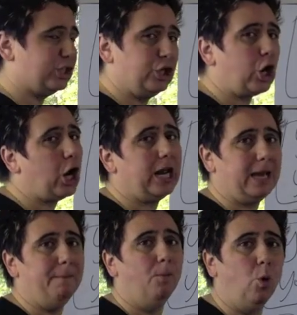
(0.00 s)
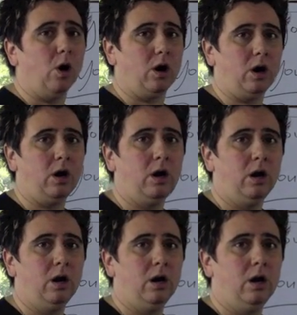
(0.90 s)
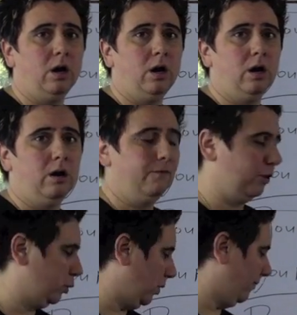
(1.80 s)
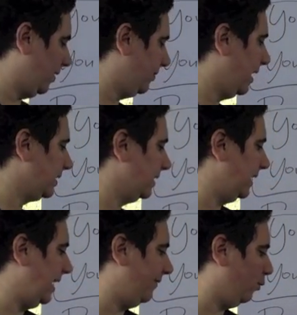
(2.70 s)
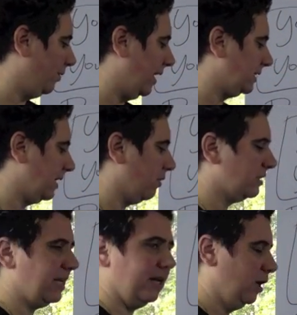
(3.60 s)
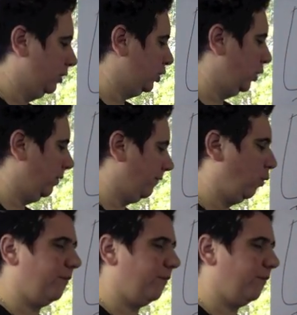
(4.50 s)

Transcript: you're gonna get more for $25,000 and $84,000 than 2 or